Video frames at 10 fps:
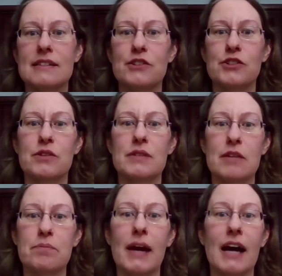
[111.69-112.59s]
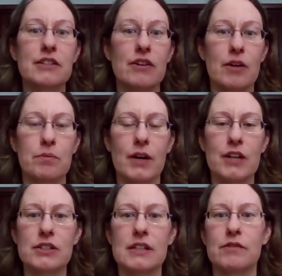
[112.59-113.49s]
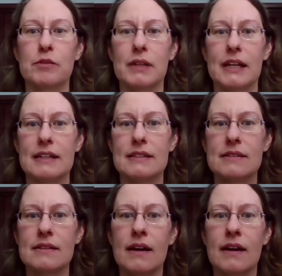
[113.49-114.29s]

issues impact our impression of a place,